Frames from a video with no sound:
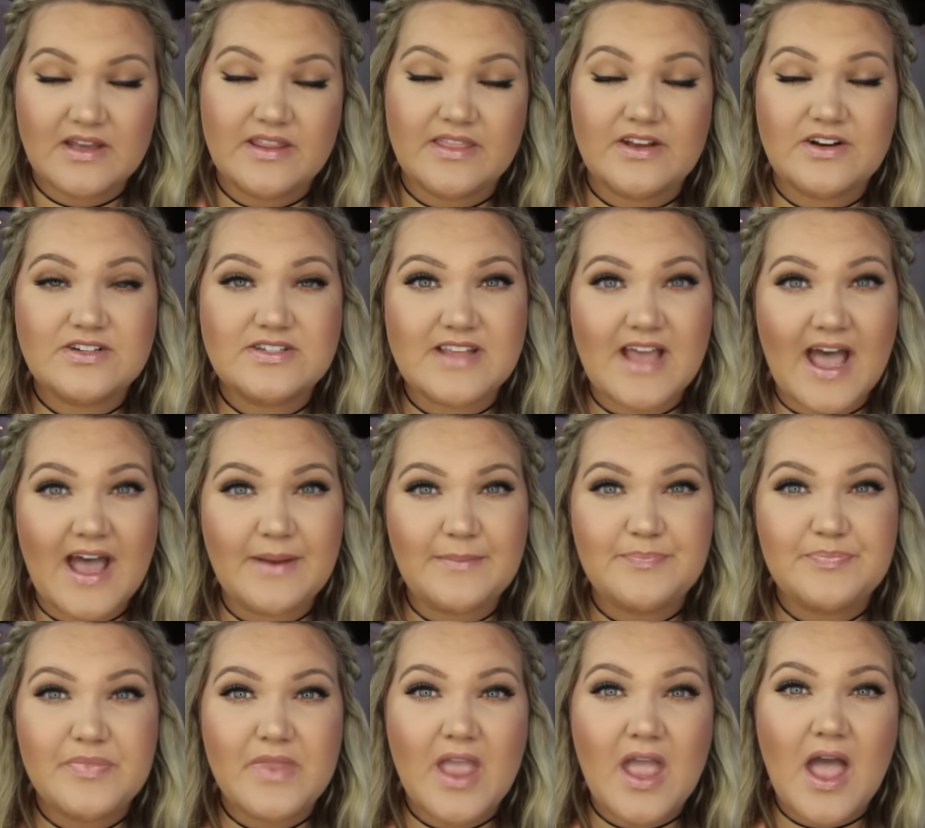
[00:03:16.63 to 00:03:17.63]
there's
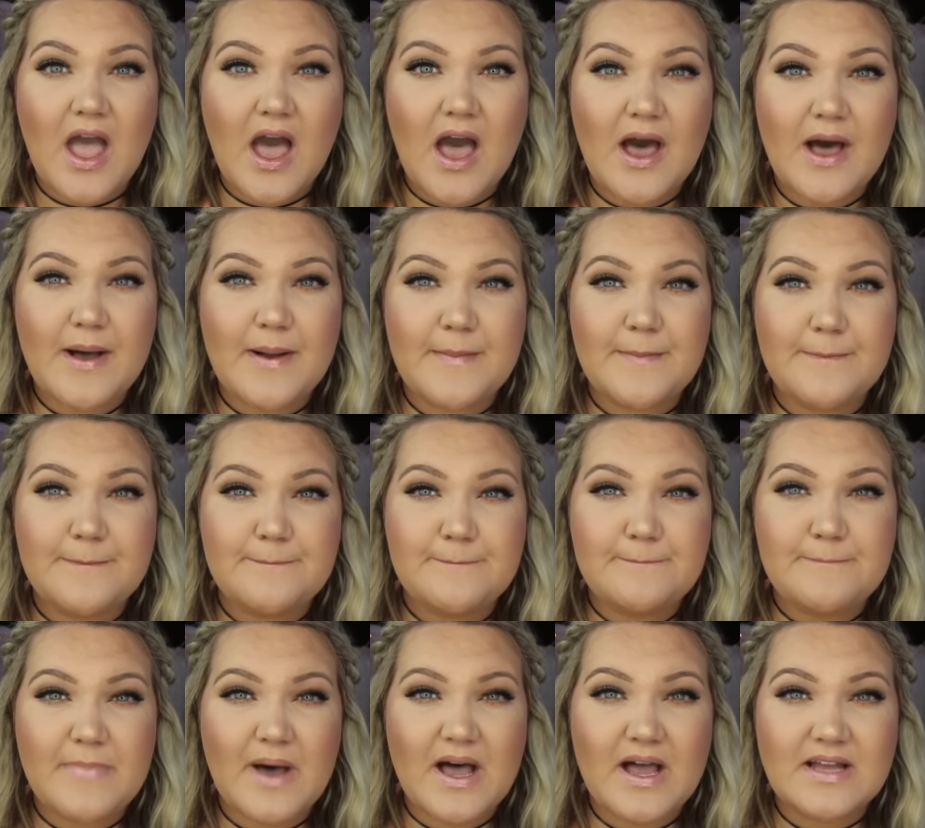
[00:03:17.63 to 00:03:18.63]
that.
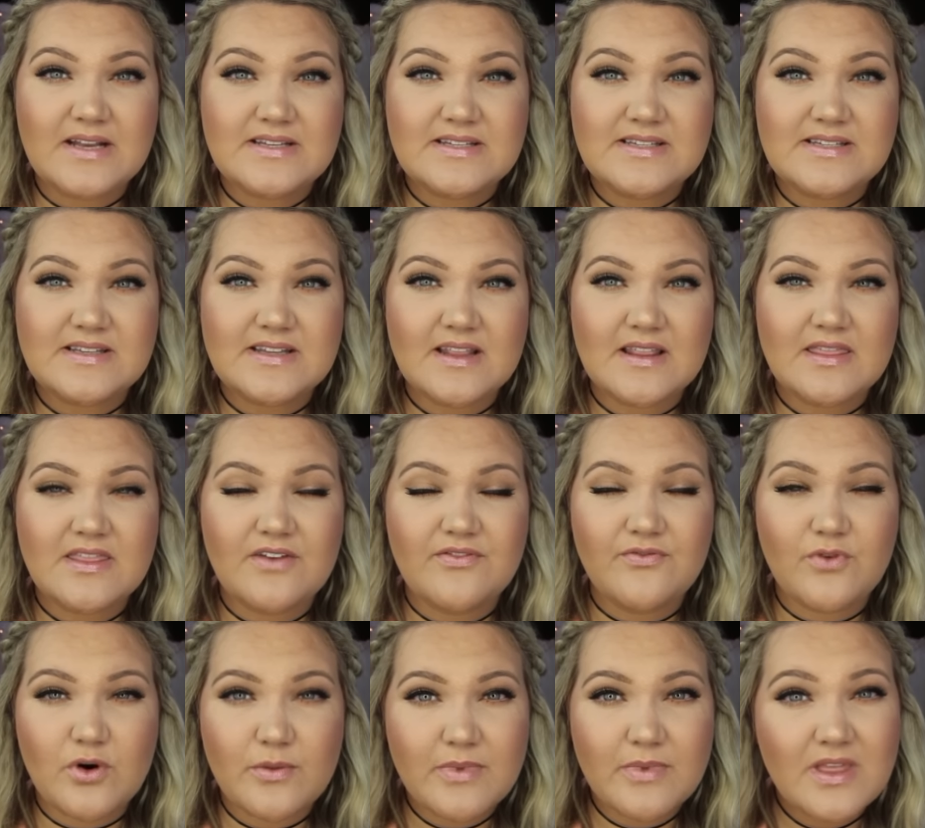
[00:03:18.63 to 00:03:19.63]
Um, but the
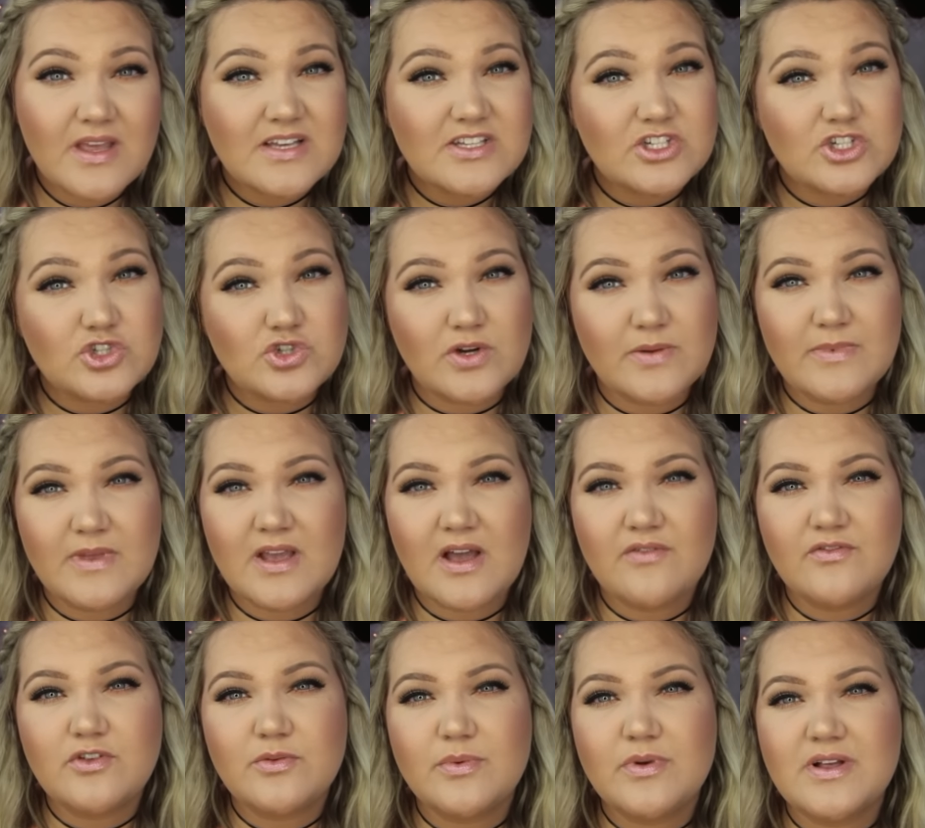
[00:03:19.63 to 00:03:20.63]
formula is extremely
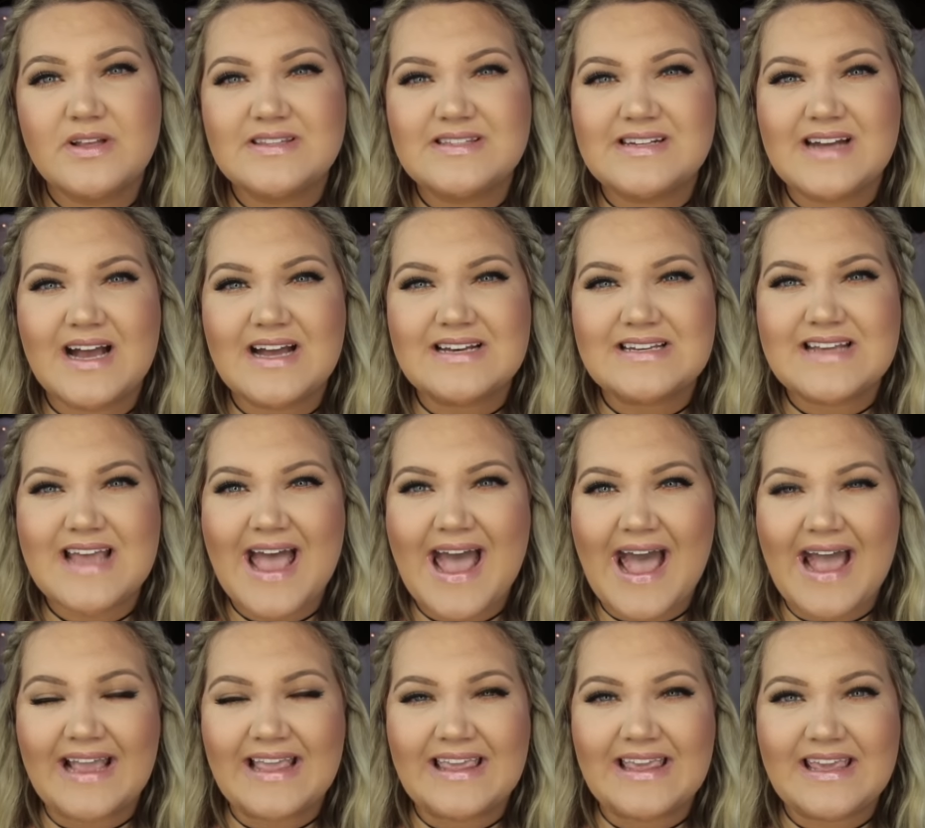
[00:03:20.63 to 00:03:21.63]
comfortable. It's not
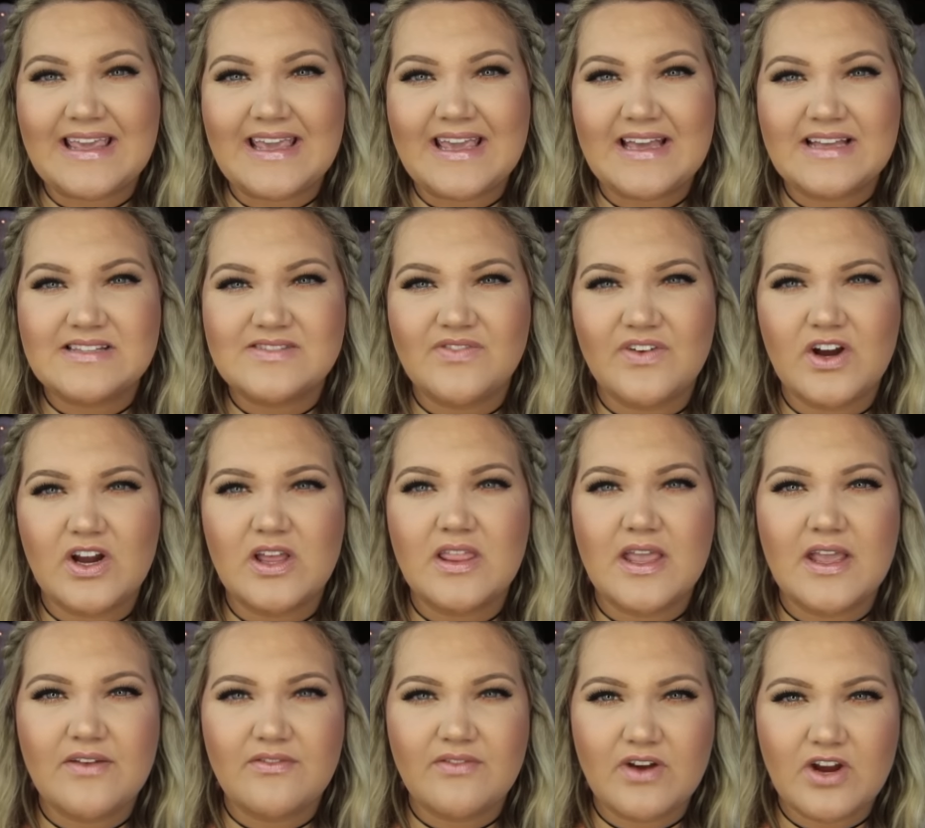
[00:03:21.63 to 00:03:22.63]
tacky. It's very
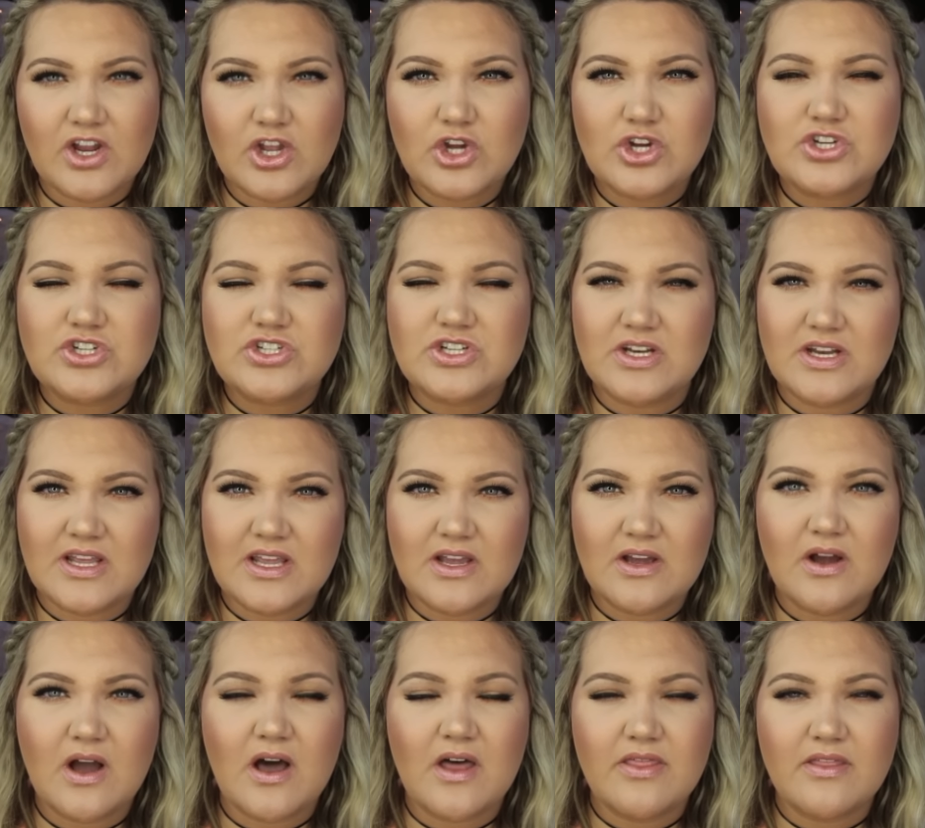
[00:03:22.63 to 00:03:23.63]
like very
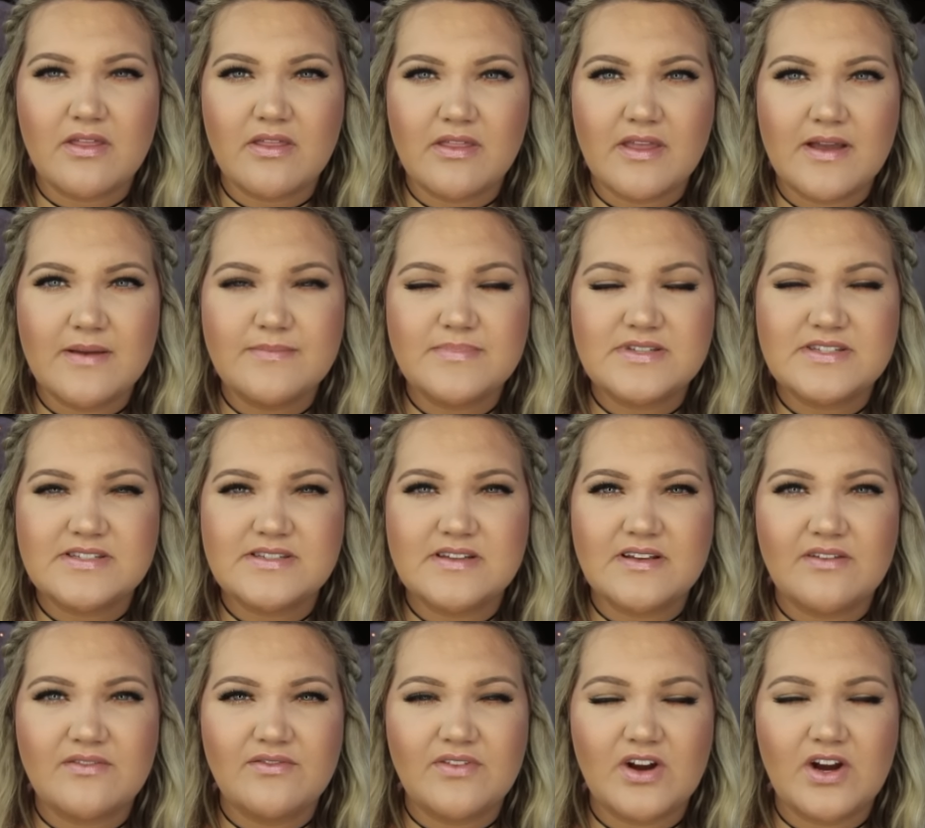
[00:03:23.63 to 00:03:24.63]
cushiony on the lips,
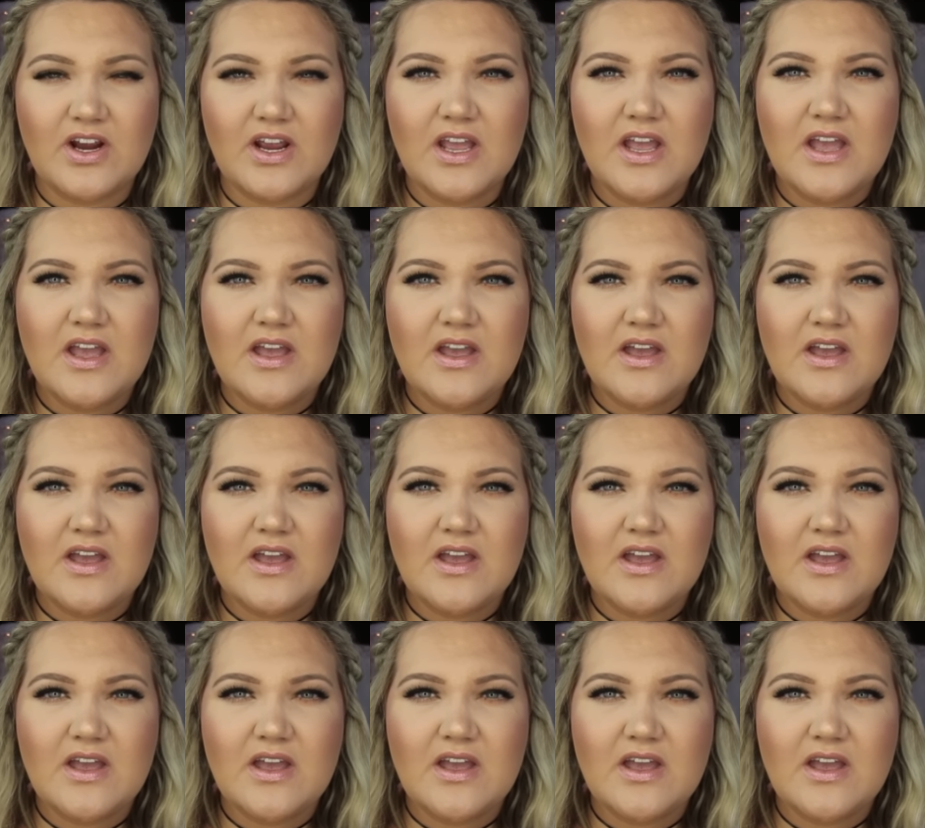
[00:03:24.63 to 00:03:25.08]
very